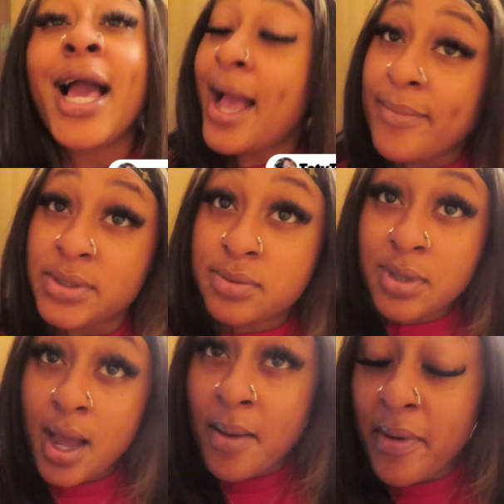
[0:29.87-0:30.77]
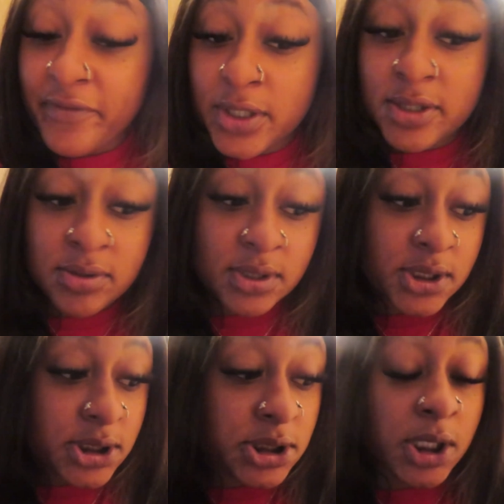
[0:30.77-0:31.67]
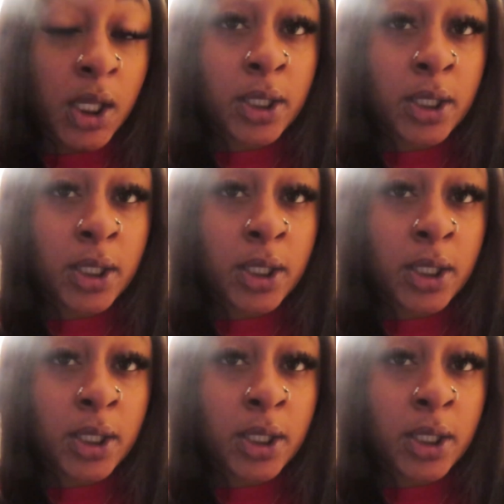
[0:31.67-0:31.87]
Comment, subscribe. I'm gonna do this.